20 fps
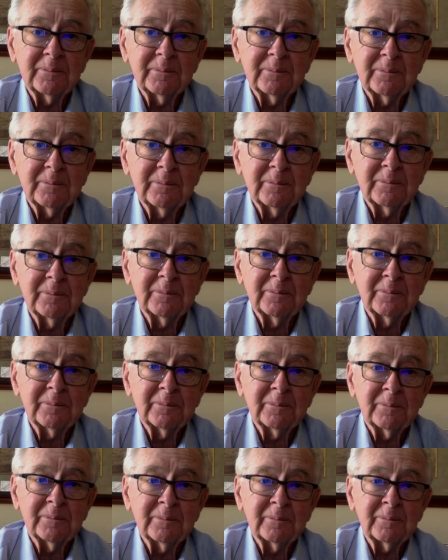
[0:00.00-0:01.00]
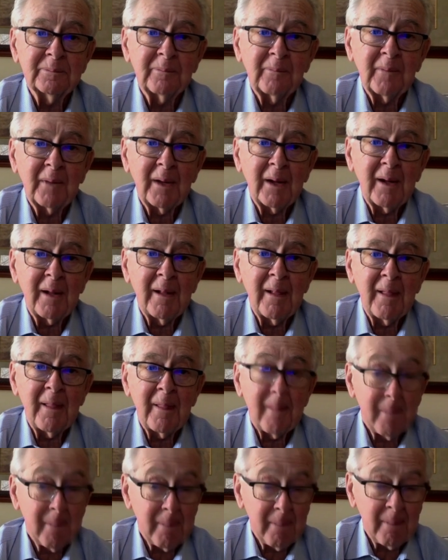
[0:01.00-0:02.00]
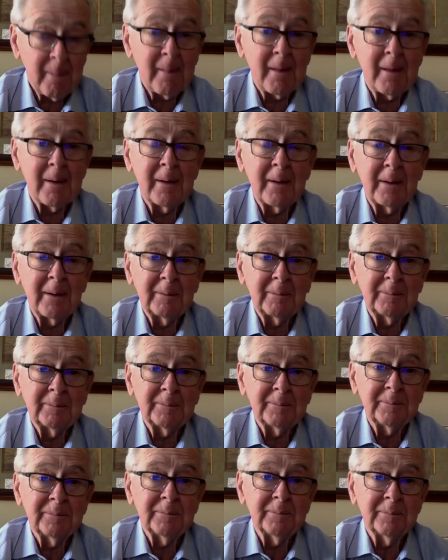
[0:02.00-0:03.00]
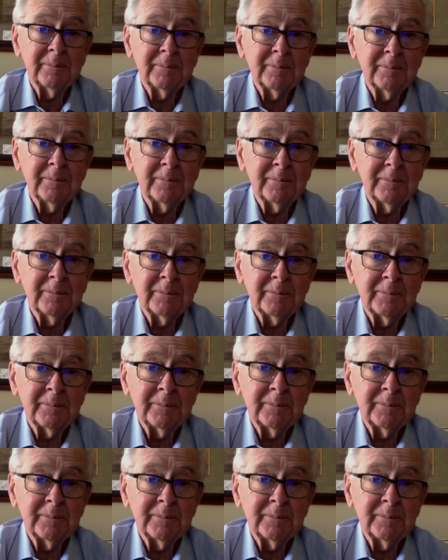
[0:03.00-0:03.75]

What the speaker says: No words are spoken by the person on screen.